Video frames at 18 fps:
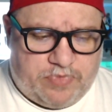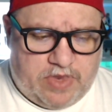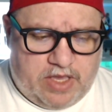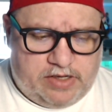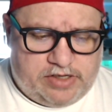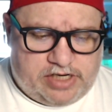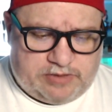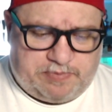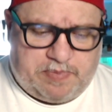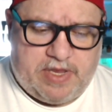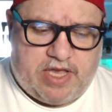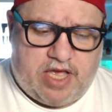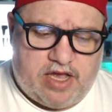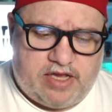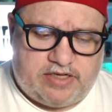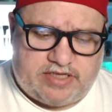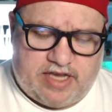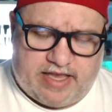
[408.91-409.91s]
just
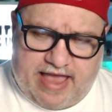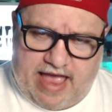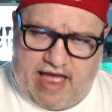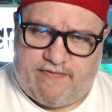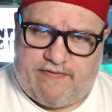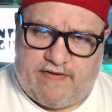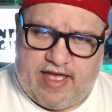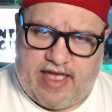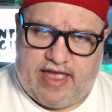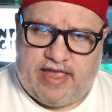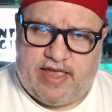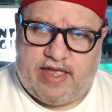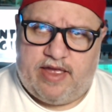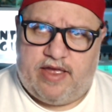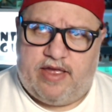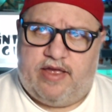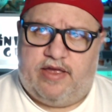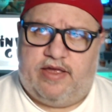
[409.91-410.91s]
because a cafe
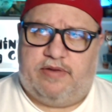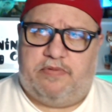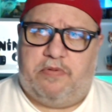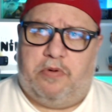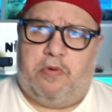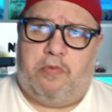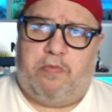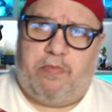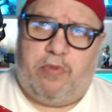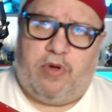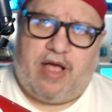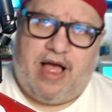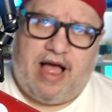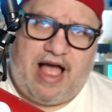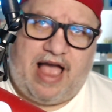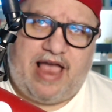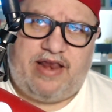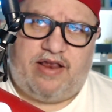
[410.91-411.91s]

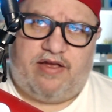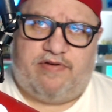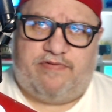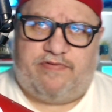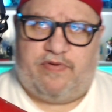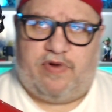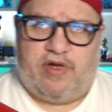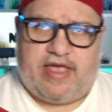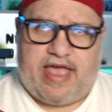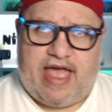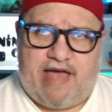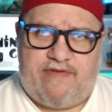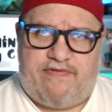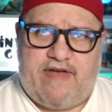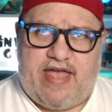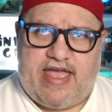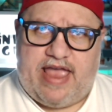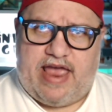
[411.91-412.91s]

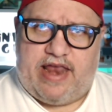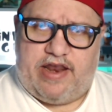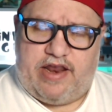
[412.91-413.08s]
and